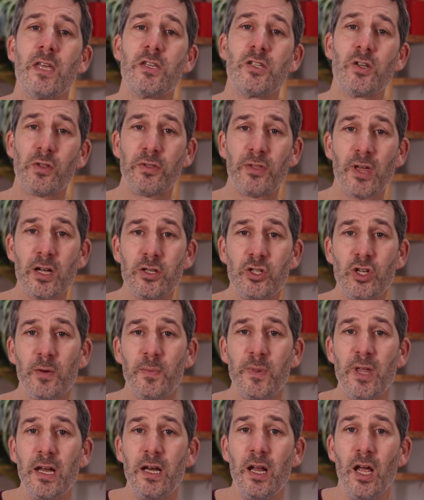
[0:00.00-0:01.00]
So your third
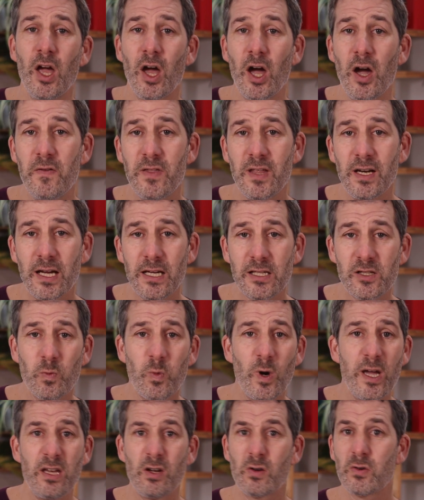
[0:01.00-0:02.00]
job then, over the next
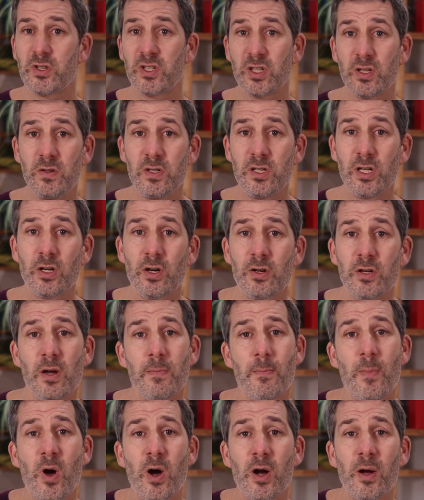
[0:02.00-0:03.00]
week or as soon as you've got
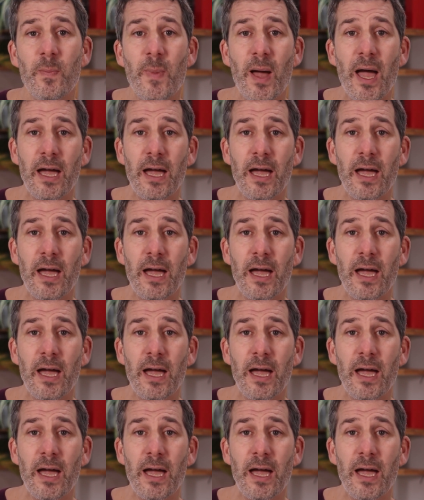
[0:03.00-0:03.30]
your mock